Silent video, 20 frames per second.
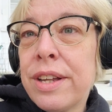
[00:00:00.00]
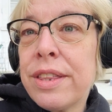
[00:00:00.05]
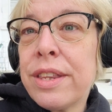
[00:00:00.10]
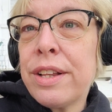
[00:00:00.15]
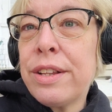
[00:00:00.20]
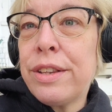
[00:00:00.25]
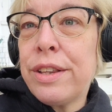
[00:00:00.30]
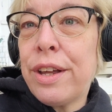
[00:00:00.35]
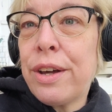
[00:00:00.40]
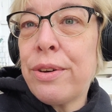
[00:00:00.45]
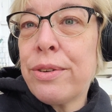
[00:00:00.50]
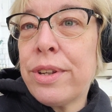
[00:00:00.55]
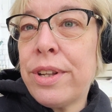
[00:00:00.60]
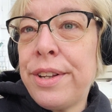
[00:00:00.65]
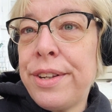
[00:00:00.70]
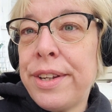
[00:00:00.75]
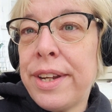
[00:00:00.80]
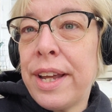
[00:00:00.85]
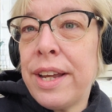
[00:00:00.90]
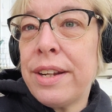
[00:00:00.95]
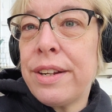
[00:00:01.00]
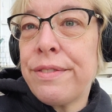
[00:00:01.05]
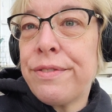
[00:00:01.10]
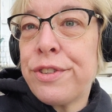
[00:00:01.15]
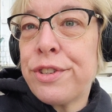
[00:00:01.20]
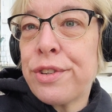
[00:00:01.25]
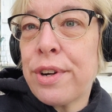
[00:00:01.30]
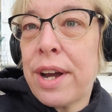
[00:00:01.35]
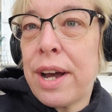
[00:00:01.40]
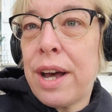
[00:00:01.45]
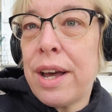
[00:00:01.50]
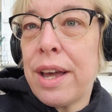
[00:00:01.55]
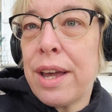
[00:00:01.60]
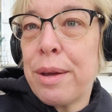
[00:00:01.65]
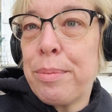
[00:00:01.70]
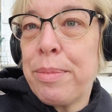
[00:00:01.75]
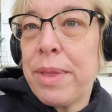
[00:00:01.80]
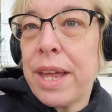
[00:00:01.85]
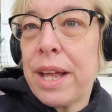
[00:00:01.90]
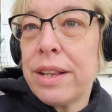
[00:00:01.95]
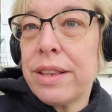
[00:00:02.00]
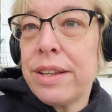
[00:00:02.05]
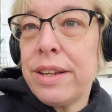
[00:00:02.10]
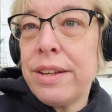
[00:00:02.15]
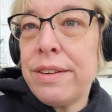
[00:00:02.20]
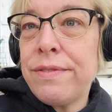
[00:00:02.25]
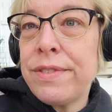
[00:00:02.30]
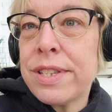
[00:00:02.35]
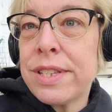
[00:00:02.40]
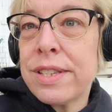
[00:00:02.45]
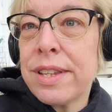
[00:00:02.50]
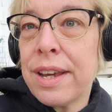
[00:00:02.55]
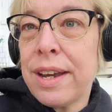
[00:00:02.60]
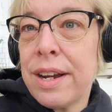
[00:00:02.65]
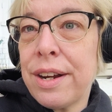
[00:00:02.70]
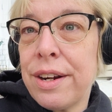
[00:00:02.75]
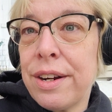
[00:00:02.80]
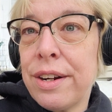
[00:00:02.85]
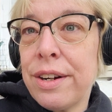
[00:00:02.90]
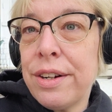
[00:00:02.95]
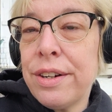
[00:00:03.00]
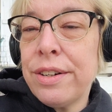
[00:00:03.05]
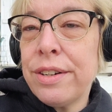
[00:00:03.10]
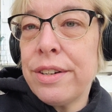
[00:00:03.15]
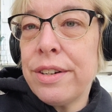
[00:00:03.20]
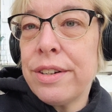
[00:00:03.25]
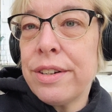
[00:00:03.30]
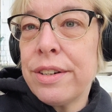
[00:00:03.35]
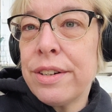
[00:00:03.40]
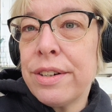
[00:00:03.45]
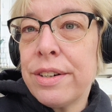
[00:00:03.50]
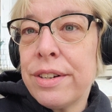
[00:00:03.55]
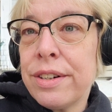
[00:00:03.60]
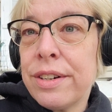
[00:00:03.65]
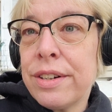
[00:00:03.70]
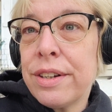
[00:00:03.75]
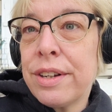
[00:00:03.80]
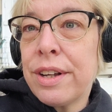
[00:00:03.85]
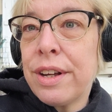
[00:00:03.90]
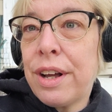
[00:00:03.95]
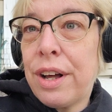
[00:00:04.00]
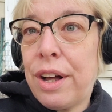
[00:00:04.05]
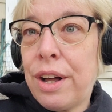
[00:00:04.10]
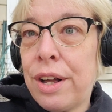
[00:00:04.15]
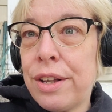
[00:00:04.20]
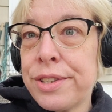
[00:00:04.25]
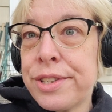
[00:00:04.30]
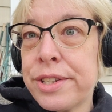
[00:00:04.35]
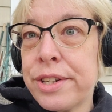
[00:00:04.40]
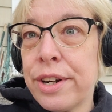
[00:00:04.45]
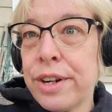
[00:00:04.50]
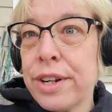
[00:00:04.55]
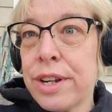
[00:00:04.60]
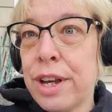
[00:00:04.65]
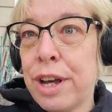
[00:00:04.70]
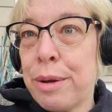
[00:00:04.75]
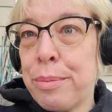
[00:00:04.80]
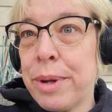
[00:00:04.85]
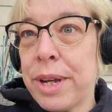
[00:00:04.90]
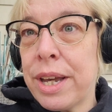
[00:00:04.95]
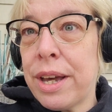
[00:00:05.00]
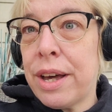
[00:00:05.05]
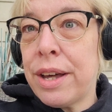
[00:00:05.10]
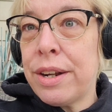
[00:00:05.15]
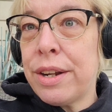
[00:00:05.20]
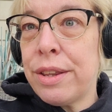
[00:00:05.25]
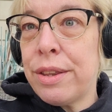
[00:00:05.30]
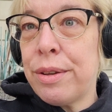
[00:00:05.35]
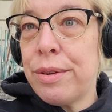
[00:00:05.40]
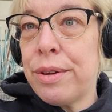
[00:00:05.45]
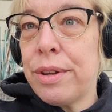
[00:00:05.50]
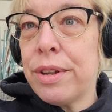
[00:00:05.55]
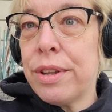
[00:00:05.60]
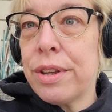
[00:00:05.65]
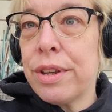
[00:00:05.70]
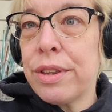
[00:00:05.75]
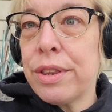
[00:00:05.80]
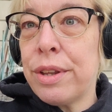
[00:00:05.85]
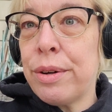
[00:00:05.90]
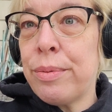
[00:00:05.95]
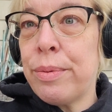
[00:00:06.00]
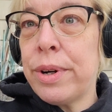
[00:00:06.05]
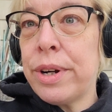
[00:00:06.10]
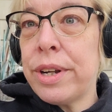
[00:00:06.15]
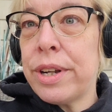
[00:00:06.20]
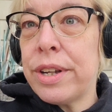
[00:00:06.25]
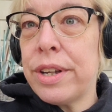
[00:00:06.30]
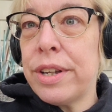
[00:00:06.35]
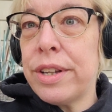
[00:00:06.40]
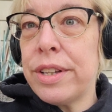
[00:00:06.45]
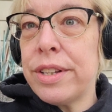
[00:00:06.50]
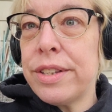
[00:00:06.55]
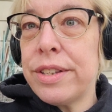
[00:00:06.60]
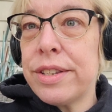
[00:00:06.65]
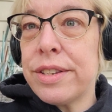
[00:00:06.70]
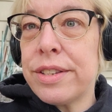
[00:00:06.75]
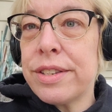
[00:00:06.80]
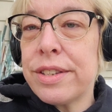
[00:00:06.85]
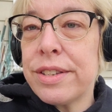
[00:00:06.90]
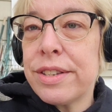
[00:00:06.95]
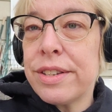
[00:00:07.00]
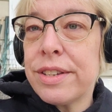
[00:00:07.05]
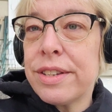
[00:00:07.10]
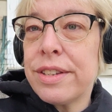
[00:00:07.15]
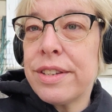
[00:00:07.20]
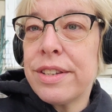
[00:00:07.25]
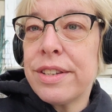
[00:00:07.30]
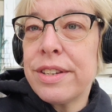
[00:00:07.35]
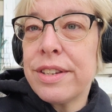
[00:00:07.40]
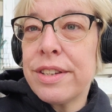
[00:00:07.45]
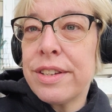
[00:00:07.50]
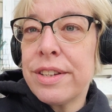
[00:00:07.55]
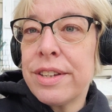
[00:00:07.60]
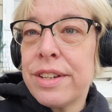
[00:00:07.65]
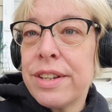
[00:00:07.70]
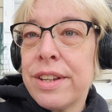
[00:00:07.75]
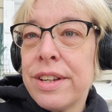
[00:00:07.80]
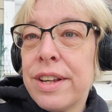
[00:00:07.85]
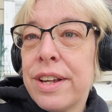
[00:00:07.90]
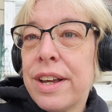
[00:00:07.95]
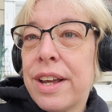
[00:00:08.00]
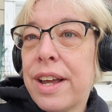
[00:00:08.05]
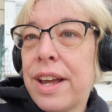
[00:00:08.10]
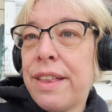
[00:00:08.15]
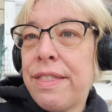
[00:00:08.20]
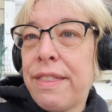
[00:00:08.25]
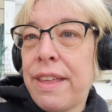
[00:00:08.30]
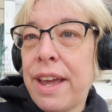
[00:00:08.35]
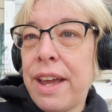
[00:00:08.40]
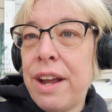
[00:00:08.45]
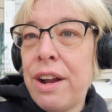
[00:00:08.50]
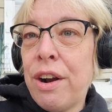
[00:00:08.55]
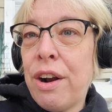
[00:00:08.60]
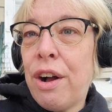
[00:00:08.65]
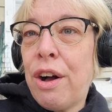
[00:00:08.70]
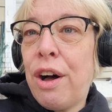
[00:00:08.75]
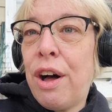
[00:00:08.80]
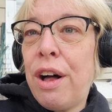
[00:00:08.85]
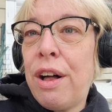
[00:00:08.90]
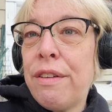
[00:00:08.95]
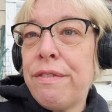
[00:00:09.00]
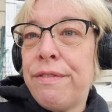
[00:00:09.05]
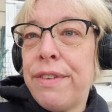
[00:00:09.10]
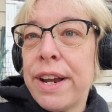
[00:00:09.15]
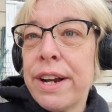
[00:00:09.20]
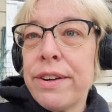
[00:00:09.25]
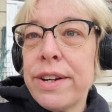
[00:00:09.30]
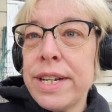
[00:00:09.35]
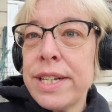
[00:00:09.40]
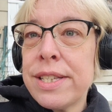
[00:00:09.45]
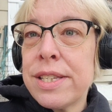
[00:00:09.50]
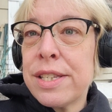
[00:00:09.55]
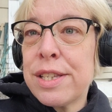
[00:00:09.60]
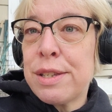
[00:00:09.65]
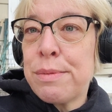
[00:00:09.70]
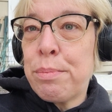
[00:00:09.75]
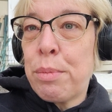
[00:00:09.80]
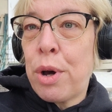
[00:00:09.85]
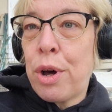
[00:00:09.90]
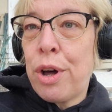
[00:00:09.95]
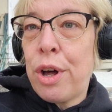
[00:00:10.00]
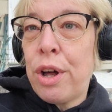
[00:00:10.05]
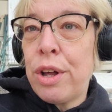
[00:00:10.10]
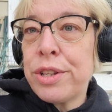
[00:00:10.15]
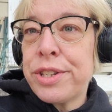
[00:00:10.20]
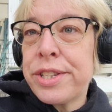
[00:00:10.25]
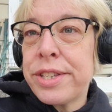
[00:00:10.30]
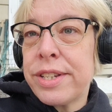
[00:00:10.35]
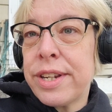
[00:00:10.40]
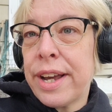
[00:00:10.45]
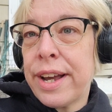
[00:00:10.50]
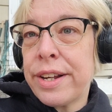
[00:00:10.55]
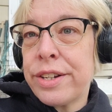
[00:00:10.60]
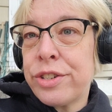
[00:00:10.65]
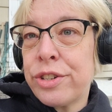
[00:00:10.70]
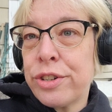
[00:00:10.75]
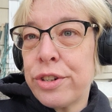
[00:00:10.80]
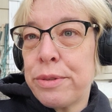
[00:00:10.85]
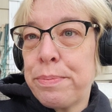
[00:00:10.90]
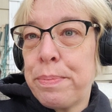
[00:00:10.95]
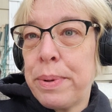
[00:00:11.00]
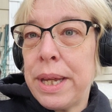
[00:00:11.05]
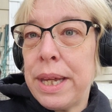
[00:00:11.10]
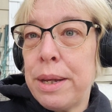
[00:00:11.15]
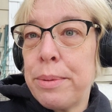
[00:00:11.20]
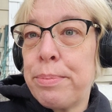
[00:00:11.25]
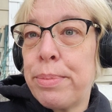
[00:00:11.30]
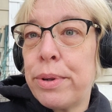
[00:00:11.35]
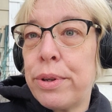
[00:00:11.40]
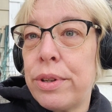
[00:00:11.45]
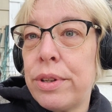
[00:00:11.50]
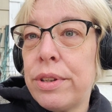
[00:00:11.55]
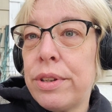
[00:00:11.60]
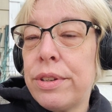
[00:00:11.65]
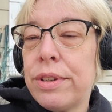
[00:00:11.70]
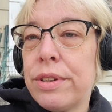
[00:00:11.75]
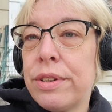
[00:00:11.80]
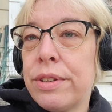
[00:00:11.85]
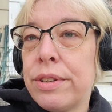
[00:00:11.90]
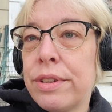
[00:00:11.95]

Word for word: And the local native tribe that lives there all start coming out of the, the woods. And they are all very small statured people.